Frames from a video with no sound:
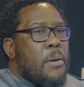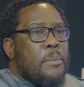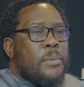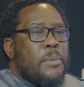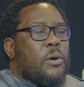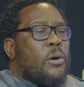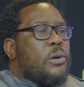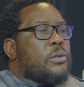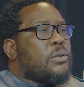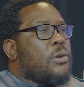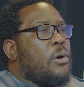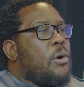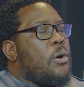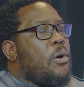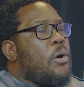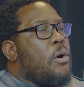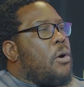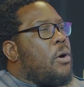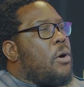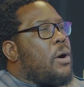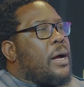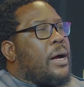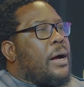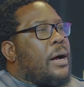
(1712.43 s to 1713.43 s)
because
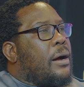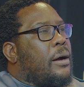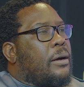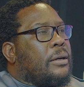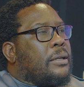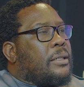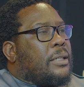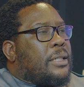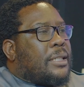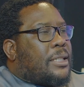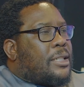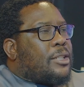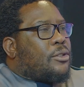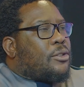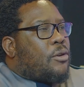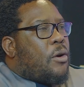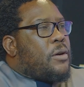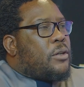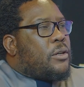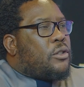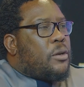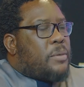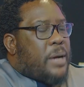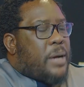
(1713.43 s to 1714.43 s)
she's
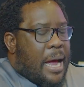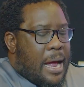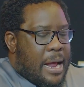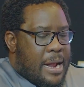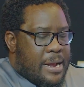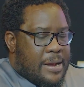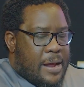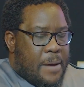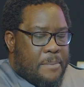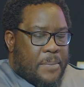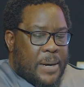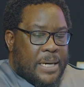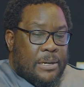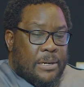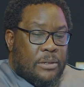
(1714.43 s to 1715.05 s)
going to be under pressure.